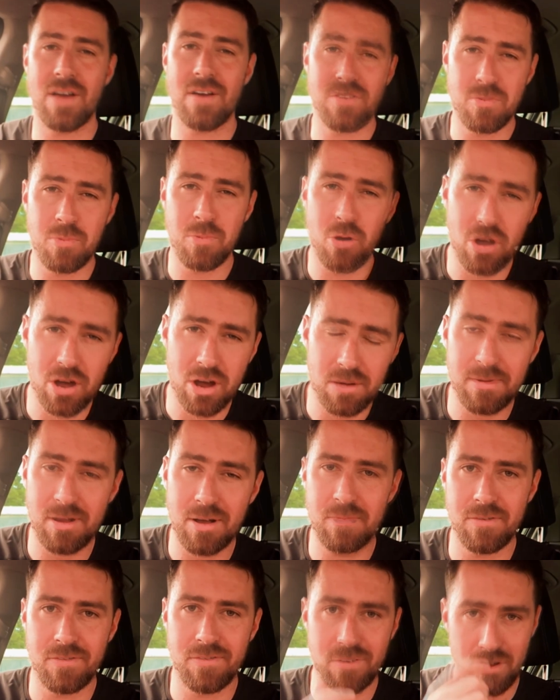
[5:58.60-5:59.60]
I've spoken
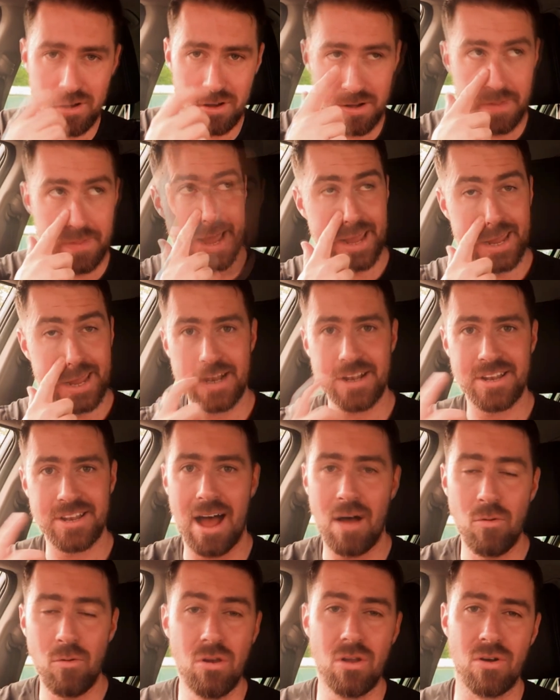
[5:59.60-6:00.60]
about before. I get
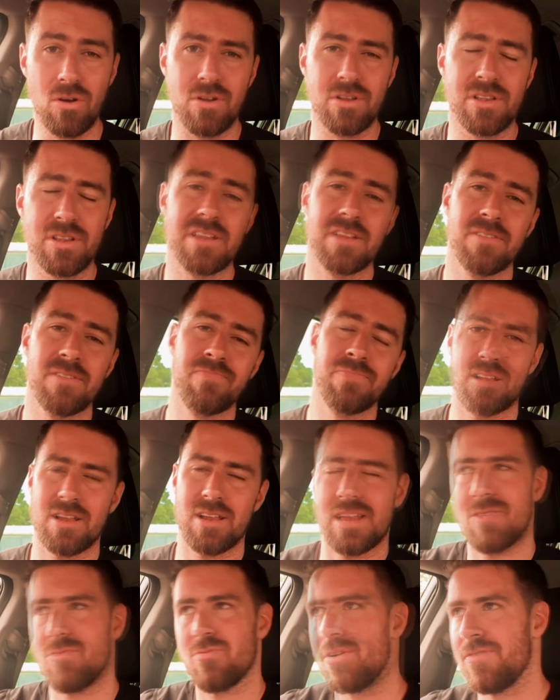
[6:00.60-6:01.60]
downloads. Now
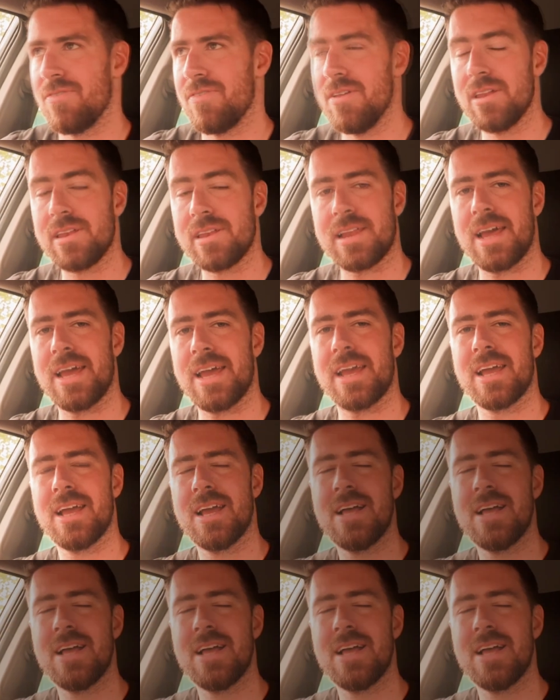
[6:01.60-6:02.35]
that's what it feels like.